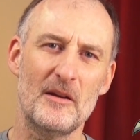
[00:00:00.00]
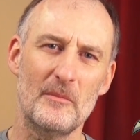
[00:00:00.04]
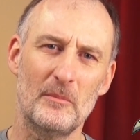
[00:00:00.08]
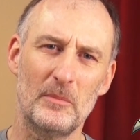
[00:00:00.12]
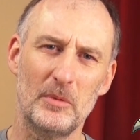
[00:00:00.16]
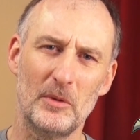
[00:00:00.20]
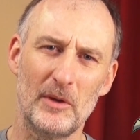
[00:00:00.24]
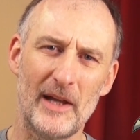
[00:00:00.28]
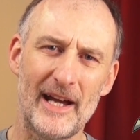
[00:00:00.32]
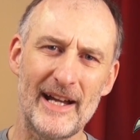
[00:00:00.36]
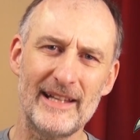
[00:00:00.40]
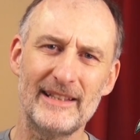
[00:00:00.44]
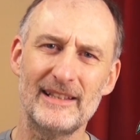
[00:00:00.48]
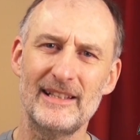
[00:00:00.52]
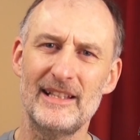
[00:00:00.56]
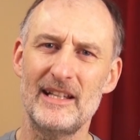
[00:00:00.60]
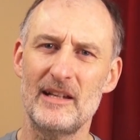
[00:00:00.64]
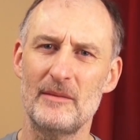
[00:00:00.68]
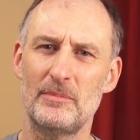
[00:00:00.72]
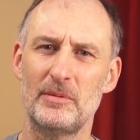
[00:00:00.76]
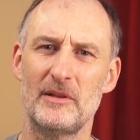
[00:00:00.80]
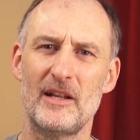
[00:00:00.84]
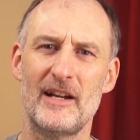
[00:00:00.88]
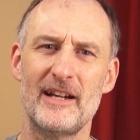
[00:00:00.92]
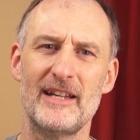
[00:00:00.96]
Blindly
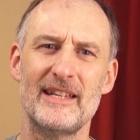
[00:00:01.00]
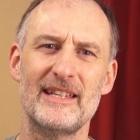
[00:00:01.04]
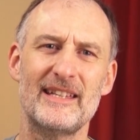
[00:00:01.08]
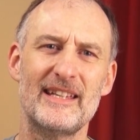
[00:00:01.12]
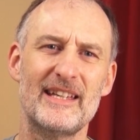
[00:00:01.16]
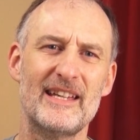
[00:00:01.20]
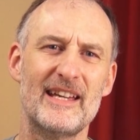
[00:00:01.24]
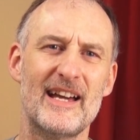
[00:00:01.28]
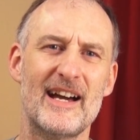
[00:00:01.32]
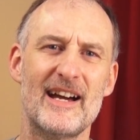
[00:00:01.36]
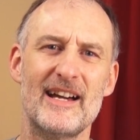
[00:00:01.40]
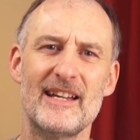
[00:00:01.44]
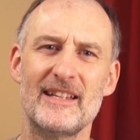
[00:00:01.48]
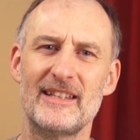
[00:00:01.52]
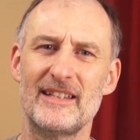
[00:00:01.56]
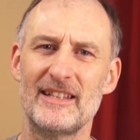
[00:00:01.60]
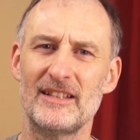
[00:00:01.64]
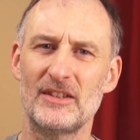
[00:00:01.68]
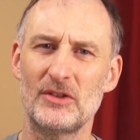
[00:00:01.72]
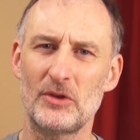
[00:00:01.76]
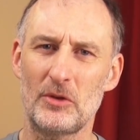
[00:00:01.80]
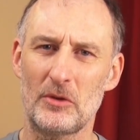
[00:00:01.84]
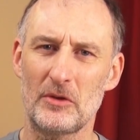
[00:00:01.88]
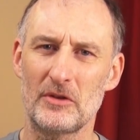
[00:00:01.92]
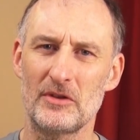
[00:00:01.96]
applying AI
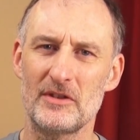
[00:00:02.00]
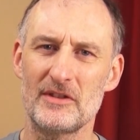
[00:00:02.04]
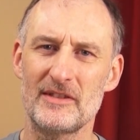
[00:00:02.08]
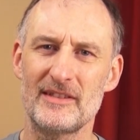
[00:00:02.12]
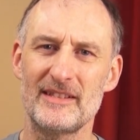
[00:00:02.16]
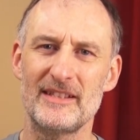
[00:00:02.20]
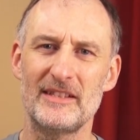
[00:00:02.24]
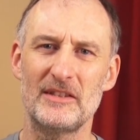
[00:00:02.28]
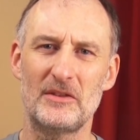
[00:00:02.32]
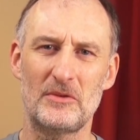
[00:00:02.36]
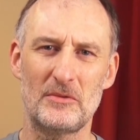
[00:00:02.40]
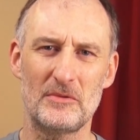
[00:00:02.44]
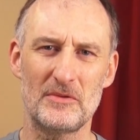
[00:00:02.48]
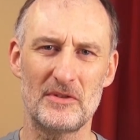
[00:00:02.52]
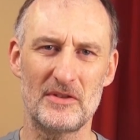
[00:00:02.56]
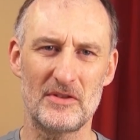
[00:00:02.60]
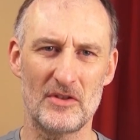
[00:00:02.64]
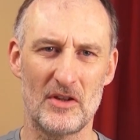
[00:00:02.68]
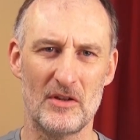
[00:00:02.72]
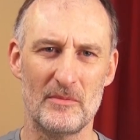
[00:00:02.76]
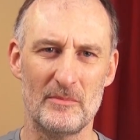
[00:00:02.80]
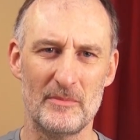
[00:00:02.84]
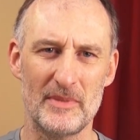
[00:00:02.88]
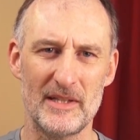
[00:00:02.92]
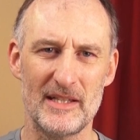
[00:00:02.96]
can turn us into
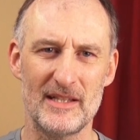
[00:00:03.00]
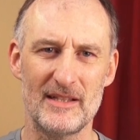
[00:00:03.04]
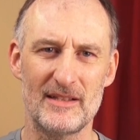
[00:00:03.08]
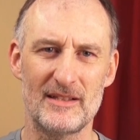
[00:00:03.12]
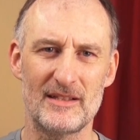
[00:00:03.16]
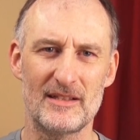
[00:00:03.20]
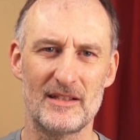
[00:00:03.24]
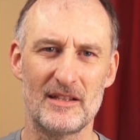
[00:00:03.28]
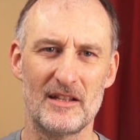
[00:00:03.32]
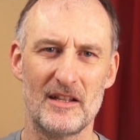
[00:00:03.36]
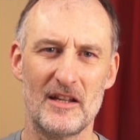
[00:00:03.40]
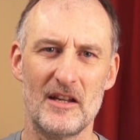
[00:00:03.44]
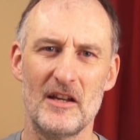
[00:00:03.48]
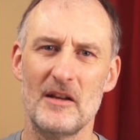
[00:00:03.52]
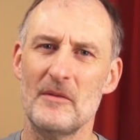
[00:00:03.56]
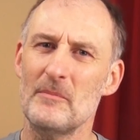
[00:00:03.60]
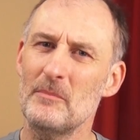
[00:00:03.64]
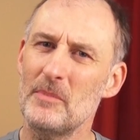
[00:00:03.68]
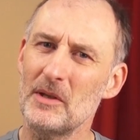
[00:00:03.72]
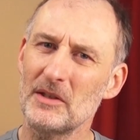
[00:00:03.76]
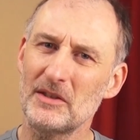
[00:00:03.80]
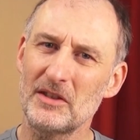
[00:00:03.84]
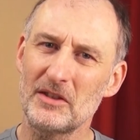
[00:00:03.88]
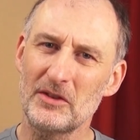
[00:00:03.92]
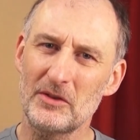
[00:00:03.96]
zombies,
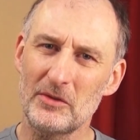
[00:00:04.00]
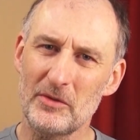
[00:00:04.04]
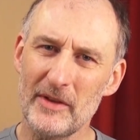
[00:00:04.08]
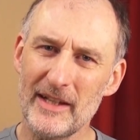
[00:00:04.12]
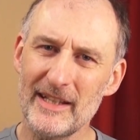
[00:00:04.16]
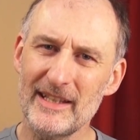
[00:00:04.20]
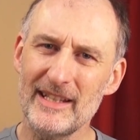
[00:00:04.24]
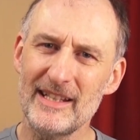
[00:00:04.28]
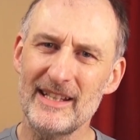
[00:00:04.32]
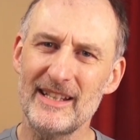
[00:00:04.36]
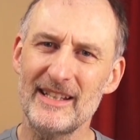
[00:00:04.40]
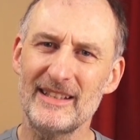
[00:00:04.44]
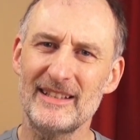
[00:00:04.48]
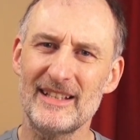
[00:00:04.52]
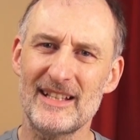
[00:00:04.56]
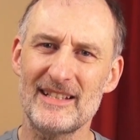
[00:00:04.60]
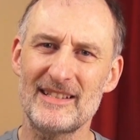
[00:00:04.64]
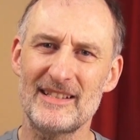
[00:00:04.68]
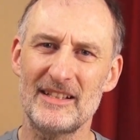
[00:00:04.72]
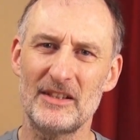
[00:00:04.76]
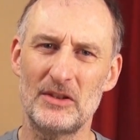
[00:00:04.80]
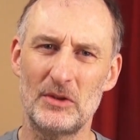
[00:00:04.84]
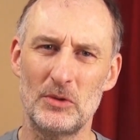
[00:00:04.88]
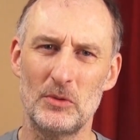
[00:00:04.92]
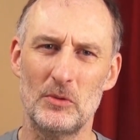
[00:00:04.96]
but treating it
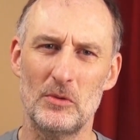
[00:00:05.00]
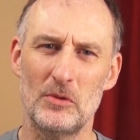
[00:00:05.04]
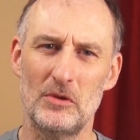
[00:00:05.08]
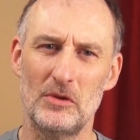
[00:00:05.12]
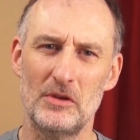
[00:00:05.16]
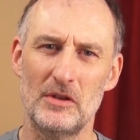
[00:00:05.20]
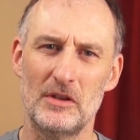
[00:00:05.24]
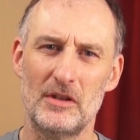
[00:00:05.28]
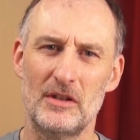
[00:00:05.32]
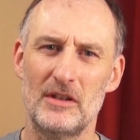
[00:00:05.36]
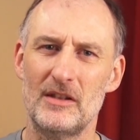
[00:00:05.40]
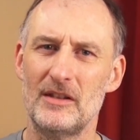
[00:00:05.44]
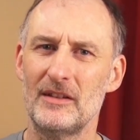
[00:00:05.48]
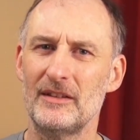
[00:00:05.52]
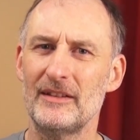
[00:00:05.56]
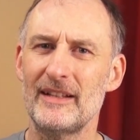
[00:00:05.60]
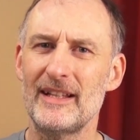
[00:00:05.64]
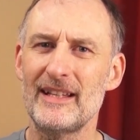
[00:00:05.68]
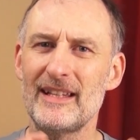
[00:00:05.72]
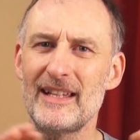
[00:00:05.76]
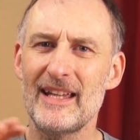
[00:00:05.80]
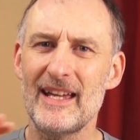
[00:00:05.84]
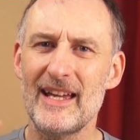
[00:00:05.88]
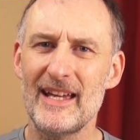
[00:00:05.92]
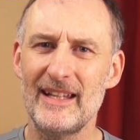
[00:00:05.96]
as a tool,
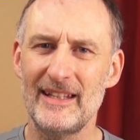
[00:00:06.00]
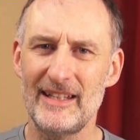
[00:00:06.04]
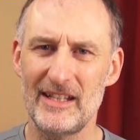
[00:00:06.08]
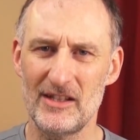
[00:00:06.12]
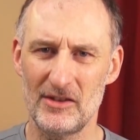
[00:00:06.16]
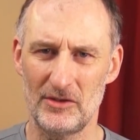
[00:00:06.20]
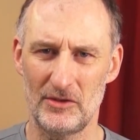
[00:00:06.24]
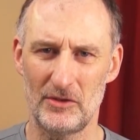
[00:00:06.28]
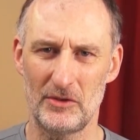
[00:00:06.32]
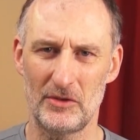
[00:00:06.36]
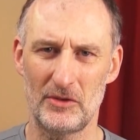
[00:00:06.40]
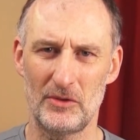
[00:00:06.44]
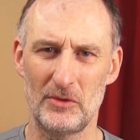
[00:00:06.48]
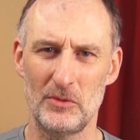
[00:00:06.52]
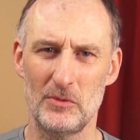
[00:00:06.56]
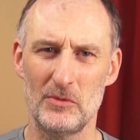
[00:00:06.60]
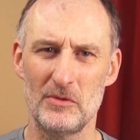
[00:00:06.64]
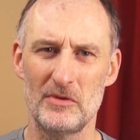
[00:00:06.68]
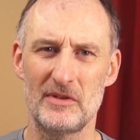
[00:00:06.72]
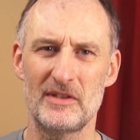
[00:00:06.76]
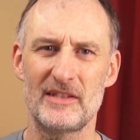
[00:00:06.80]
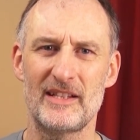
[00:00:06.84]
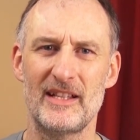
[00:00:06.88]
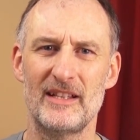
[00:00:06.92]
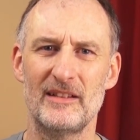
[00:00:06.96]
like any other
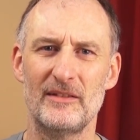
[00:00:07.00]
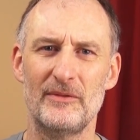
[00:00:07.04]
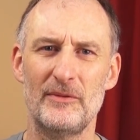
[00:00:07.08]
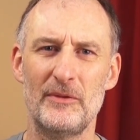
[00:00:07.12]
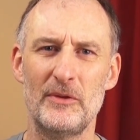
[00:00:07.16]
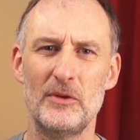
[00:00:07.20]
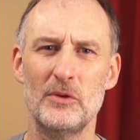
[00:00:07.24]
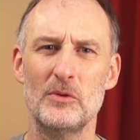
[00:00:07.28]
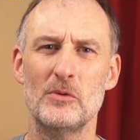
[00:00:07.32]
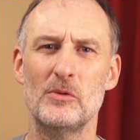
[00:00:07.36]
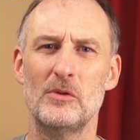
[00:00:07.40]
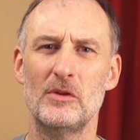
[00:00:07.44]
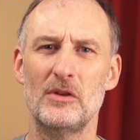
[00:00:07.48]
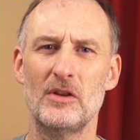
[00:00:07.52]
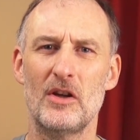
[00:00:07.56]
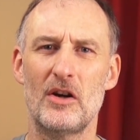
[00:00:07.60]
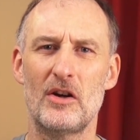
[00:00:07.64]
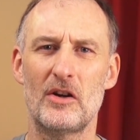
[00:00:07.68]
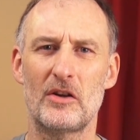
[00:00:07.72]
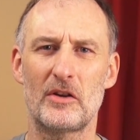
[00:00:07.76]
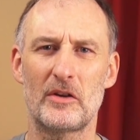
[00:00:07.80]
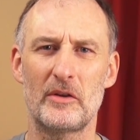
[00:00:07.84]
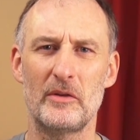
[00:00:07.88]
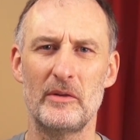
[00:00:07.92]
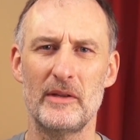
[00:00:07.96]
tools, can fuel
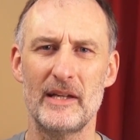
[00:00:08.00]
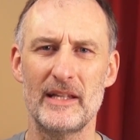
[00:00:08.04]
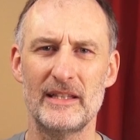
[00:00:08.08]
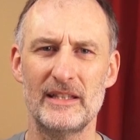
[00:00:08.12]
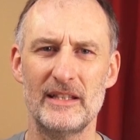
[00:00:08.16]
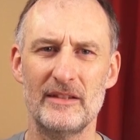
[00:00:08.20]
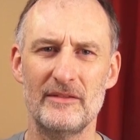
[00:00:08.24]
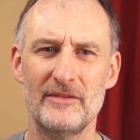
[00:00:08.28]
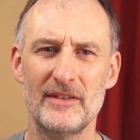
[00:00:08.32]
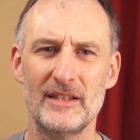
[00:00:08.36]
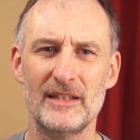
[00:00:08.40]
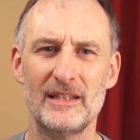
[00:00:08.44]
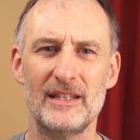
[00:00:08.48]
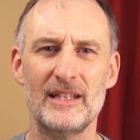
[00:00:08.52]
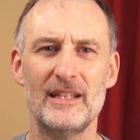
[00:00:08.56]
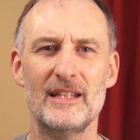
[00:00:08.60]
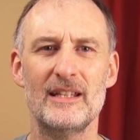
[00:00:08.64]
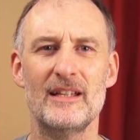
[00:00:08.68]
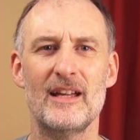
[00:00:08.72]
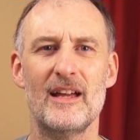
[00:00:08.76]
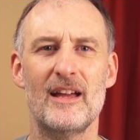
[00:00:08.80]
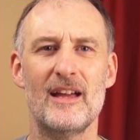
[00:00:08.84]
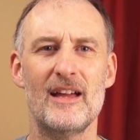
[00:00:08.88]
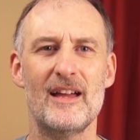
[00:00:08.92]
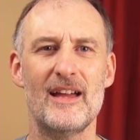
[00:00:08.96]
our
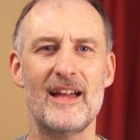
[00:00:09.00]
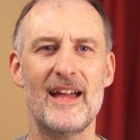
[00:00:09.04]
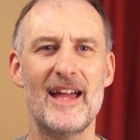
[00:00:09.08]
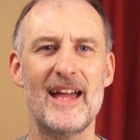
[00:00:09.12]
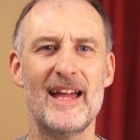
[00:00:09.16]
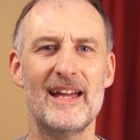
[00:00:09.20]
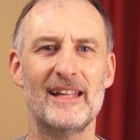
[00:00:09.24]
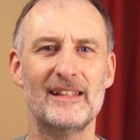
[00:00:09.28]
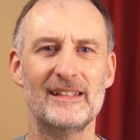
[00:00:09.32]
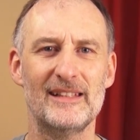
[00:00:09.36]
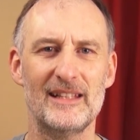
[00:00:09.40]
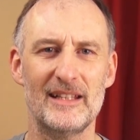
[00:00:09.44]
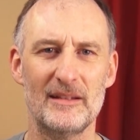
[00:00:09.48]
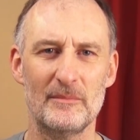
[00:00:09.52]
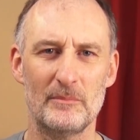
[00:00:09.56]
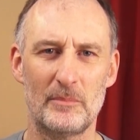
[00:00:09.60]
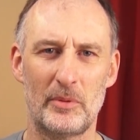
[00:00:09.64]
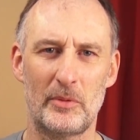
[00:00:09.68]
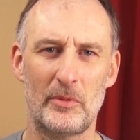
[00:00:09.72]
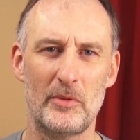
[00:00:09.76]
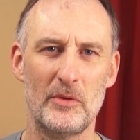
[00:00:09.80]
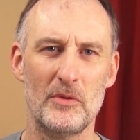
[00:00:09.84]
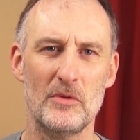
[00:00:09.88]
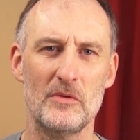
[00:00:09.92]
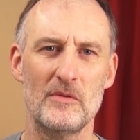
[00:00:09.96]
creativity and
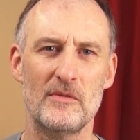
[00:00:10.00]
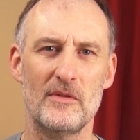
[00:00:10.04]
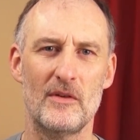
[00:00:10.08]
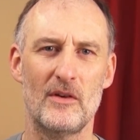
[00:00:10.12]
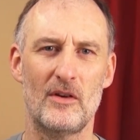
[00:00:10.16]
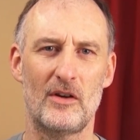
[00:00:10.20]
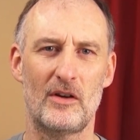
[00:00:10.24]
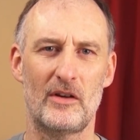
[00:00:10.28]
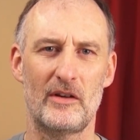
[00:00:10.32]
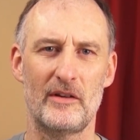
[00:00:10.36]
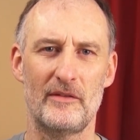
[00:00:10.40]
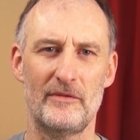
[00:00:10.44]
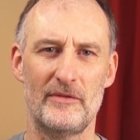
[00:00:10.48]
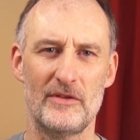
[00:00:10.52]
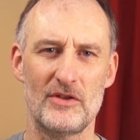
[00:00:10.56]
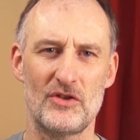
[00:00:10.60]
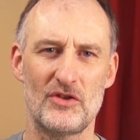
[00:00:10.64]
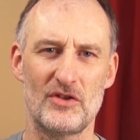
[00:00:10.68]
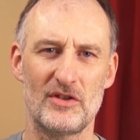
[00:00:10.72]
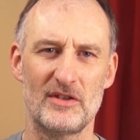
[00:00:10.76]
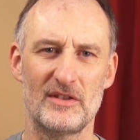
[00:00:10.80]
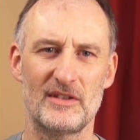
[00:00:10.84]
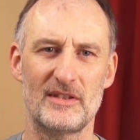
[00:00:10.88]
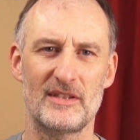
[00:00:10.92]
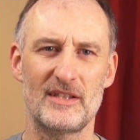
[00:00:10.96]
improve our
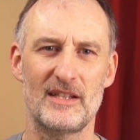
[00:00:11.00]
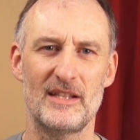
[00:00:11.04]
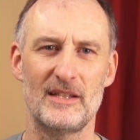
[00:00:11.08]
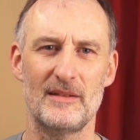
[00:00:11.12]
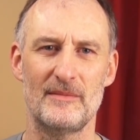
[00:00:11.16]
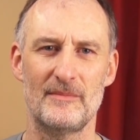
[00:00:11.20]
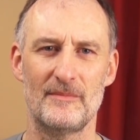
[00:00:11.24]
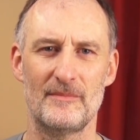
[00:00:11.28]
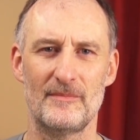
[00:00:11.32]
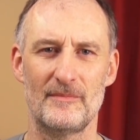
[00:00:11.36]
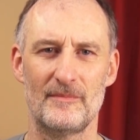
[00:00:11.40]
efficiency.